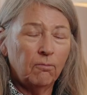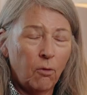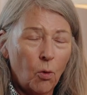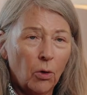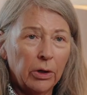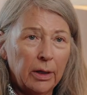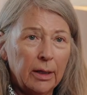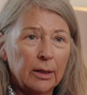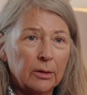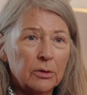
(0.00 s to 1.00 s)
4
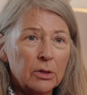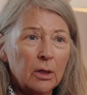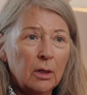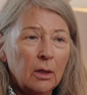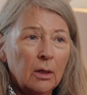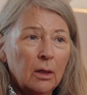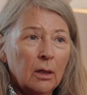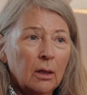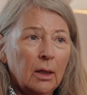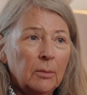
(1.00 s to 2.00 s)
years,
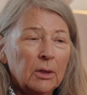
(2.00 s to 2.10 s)
I've been